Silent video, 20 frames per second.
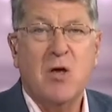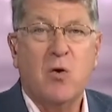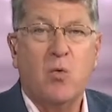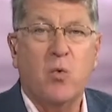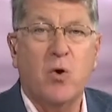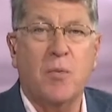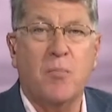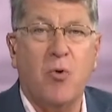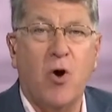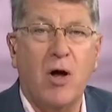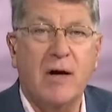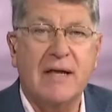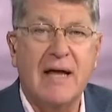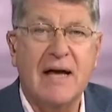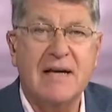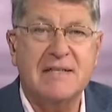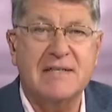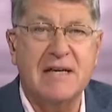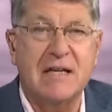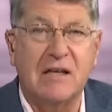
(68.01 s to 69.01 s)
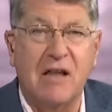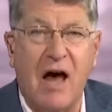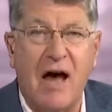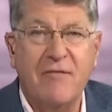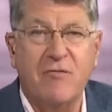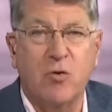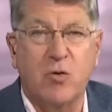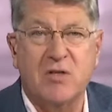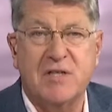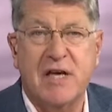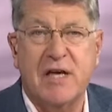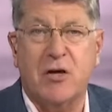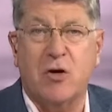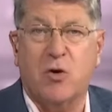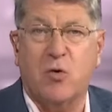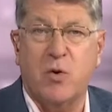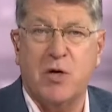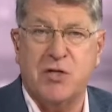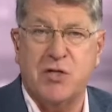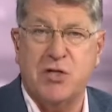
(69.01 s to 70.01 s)
We're broadcasting live and we'll take your
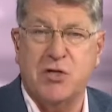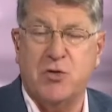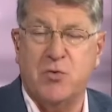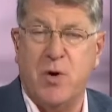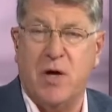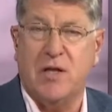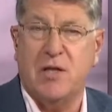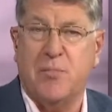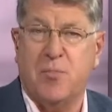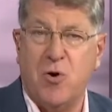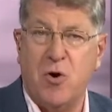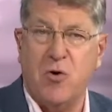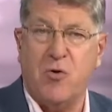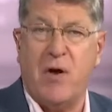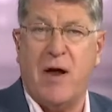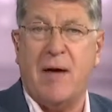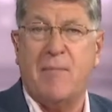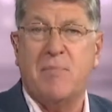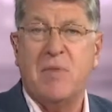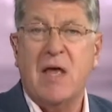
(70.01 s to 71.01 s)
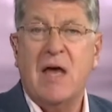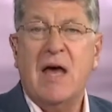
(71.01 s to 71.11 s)
questions throughout the program.